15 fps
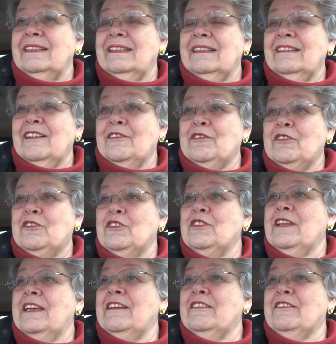After two
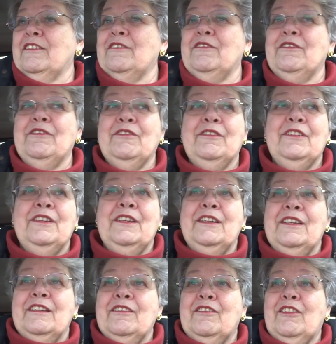days of
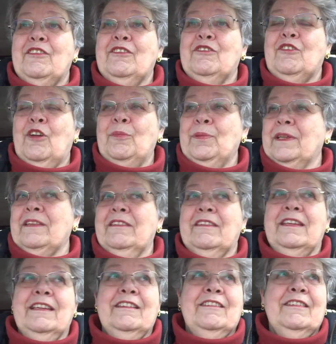just dropping
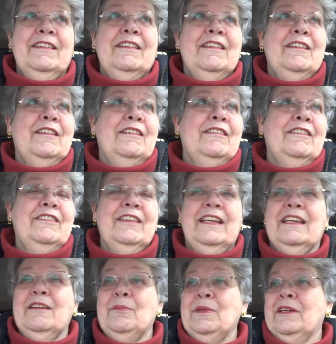things in the
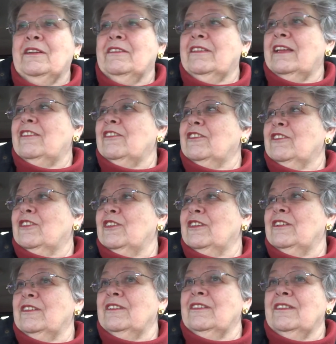sink because I just couldn't